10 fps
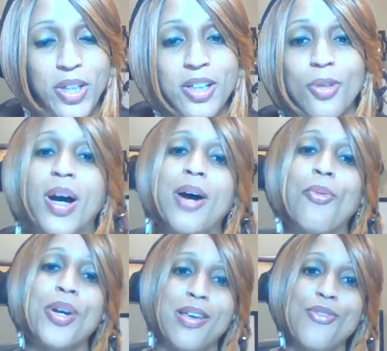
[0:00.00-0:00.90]
to do. Well, I
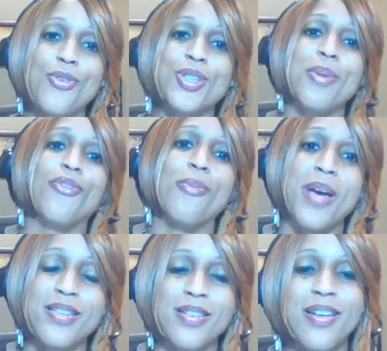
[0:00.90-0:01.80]
want to give you some
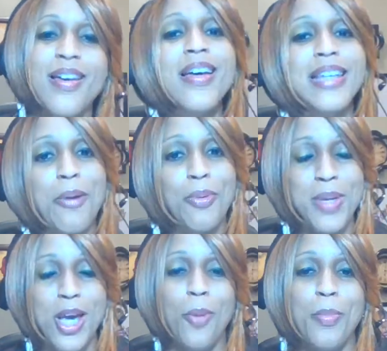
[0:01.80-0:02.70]
information that will be
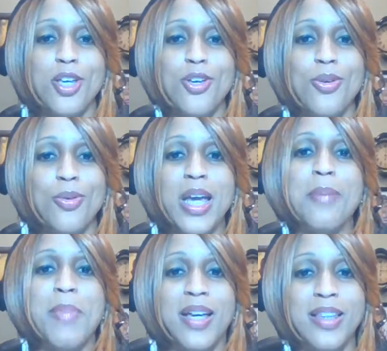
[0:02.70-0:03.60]
helping you
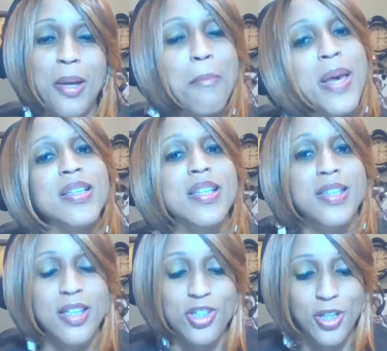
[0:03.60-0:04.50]
in making the best
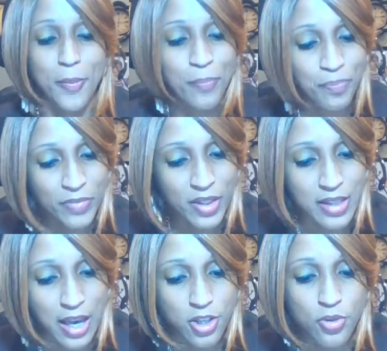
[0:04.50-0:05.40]
decision
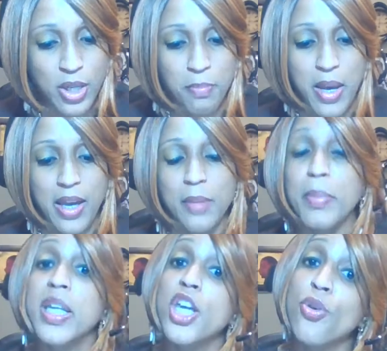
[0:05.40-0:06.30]
that you can make.
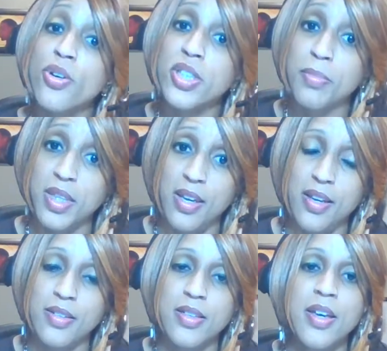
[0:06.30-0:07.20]
But here are some
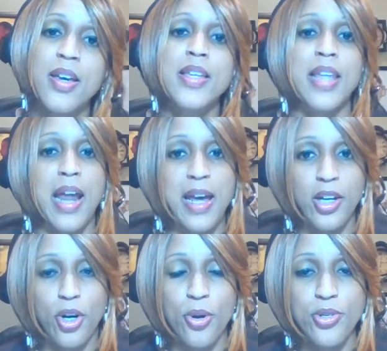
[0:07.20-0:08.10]
things that I
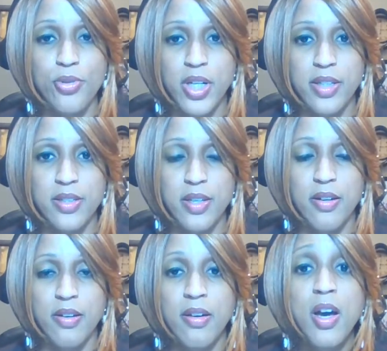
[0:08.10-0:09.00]
encourage you to
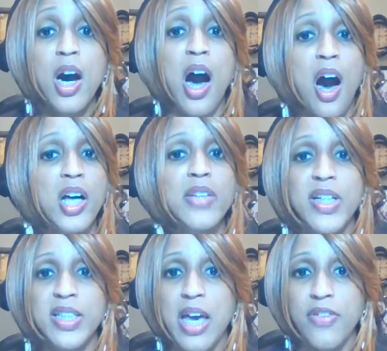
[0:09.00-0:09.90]
consider. All of
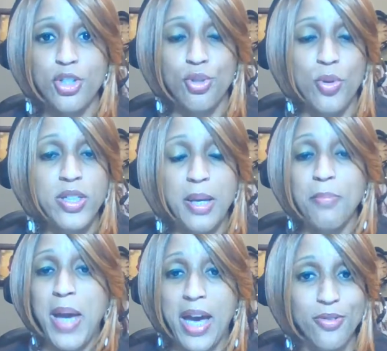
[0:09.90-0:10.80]
us have histories and
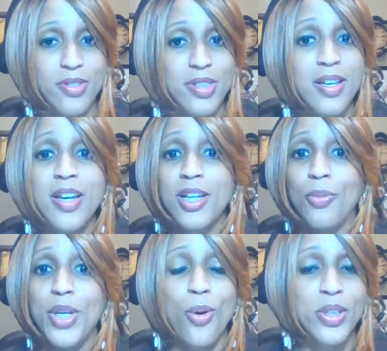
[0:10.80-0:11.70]
patterns.
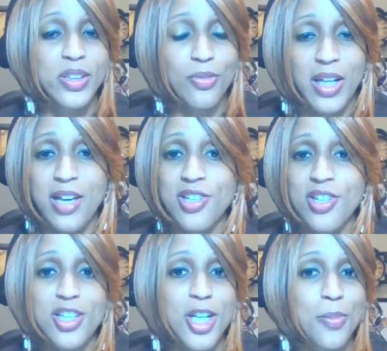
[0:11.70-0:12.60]
We go into
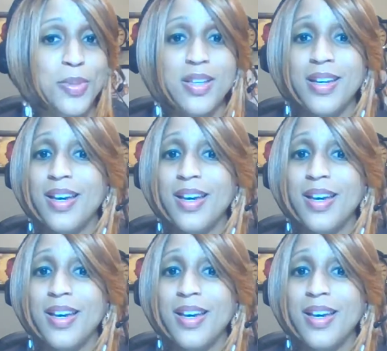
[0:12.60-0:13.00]
relationships